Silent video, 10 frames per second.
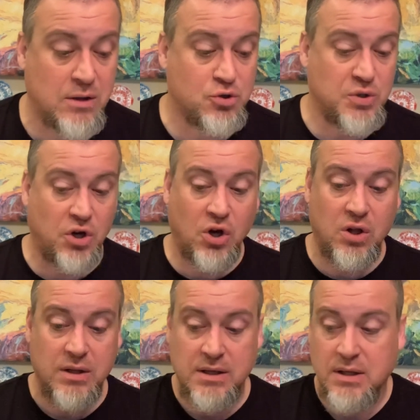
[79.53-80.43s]
Tree
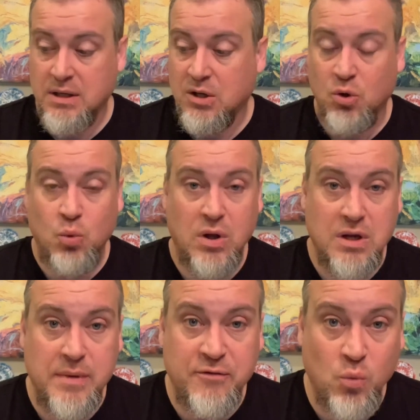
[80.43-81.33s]
haul.
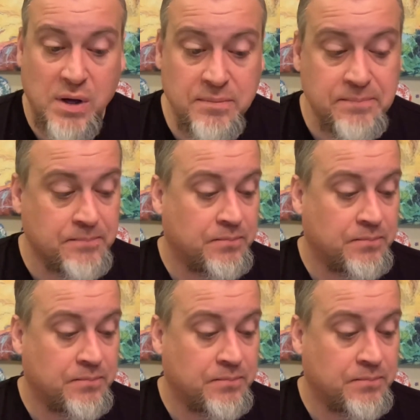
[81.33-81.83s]
Welcome, everyone.